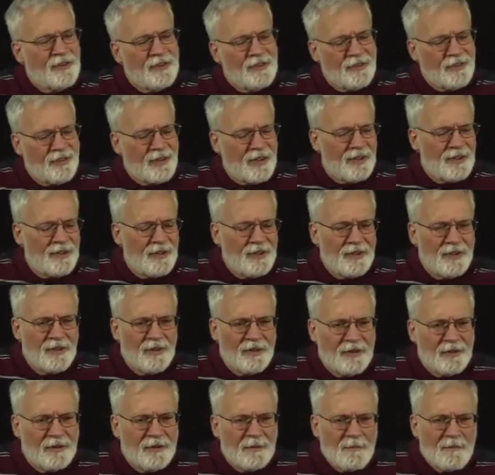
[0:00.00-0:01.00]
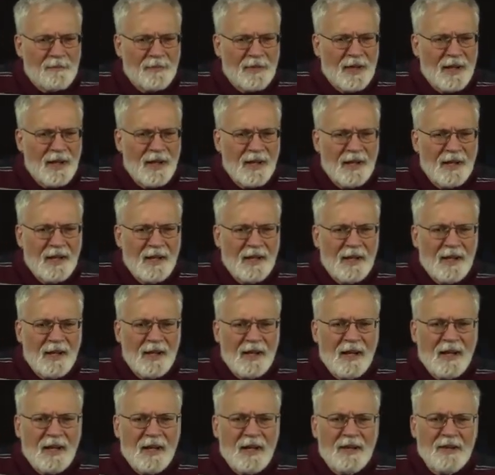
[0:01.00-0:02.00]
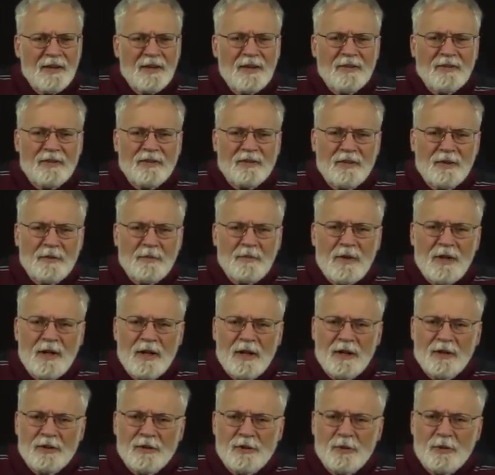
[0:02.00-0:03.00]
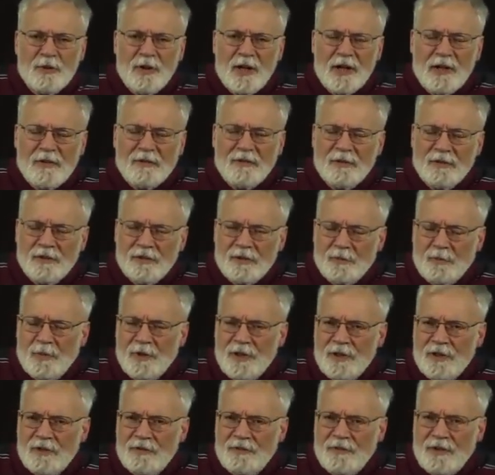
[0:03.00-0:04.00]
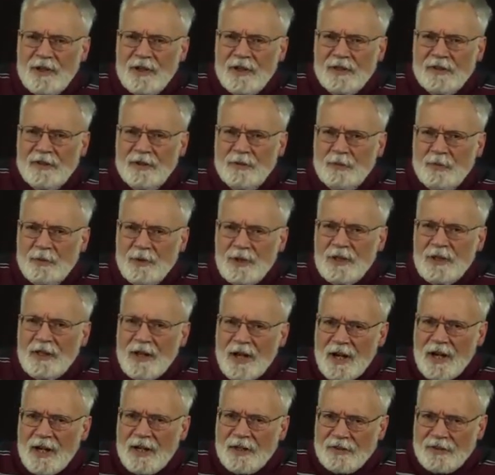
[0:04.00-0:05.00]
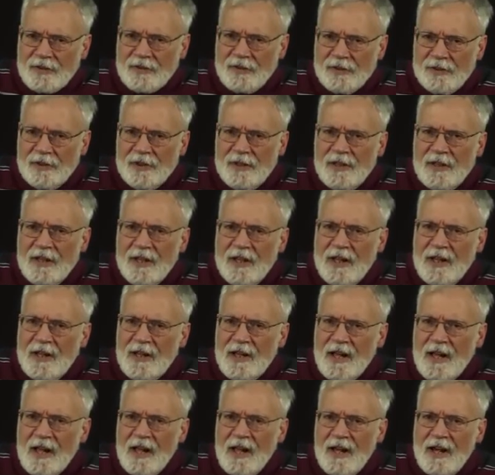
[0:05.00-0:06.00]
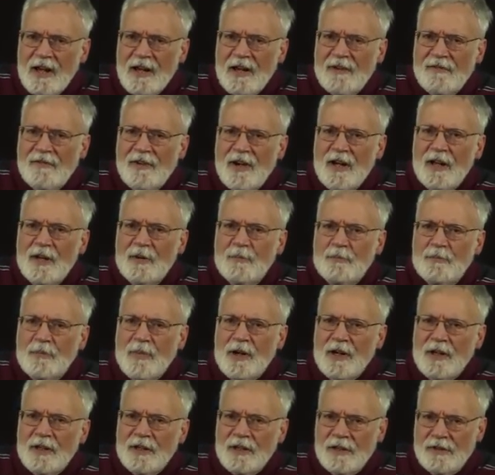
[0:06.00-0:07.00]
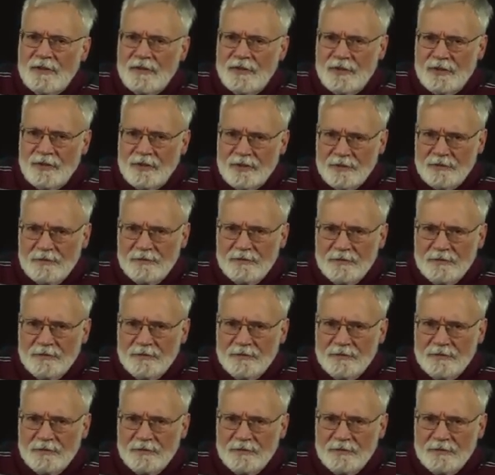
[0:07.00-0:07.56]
this, that, and the other. And then somehow you have to explain the fact that we actually have minds.